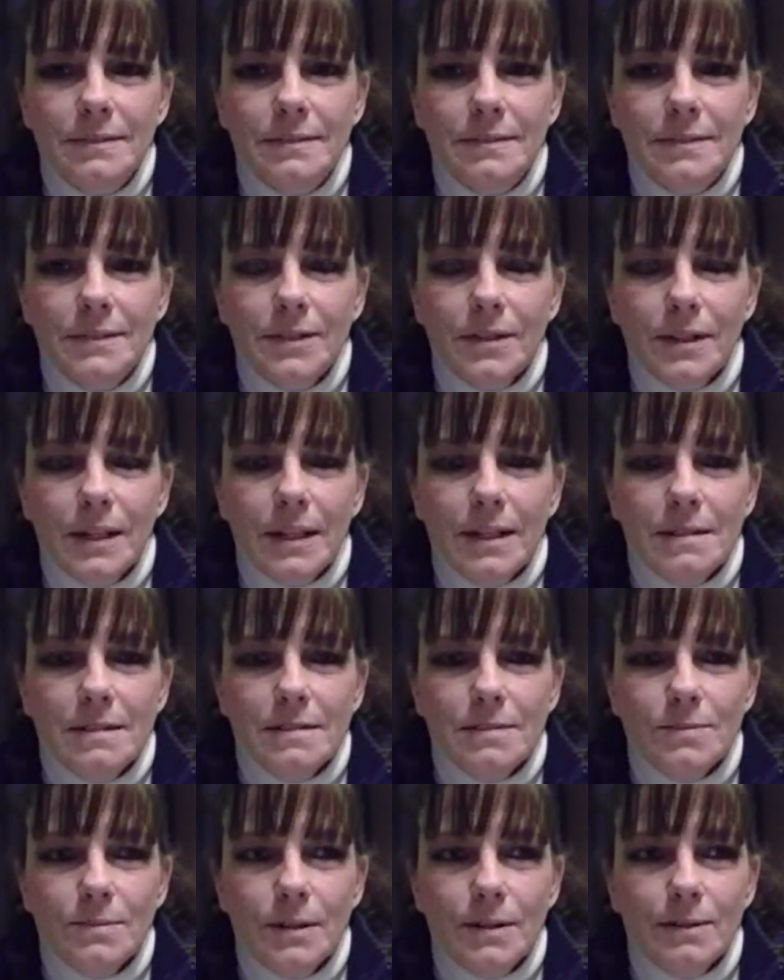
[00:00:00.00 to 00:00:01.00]

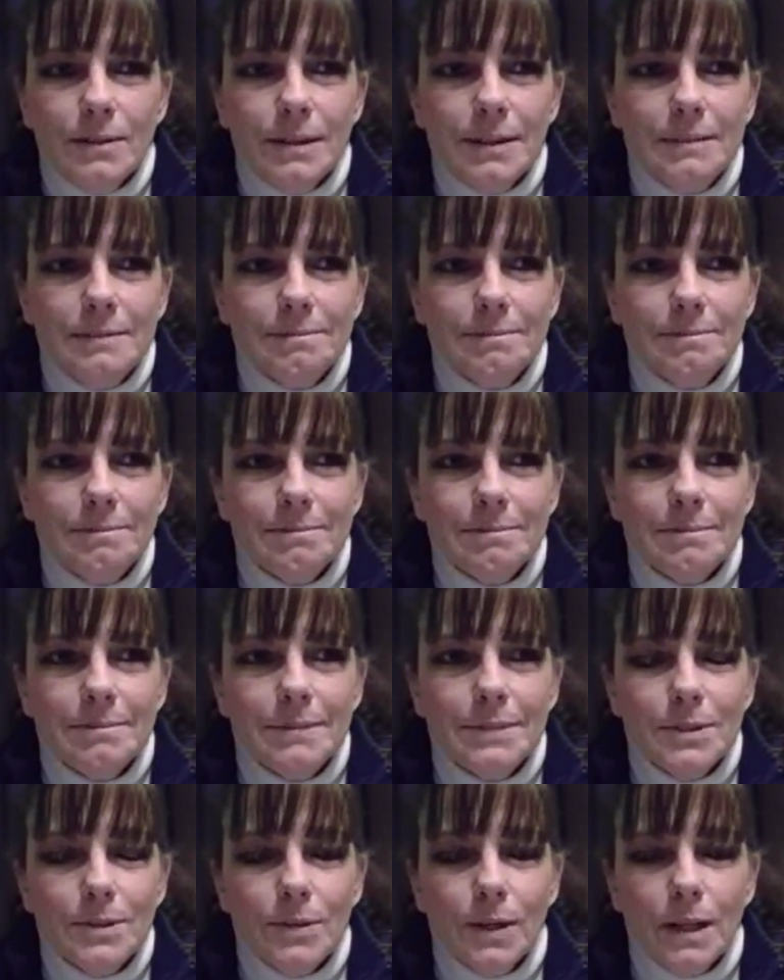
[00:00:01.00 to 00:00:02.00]
crickets while we
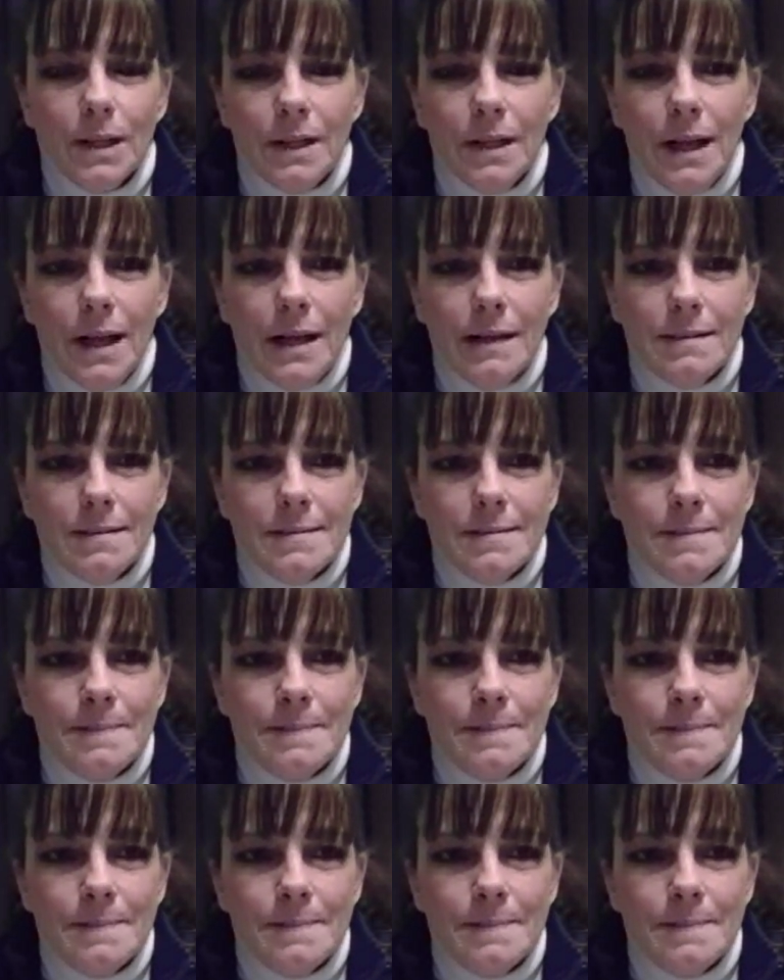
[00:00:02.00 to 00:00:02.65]
do our class.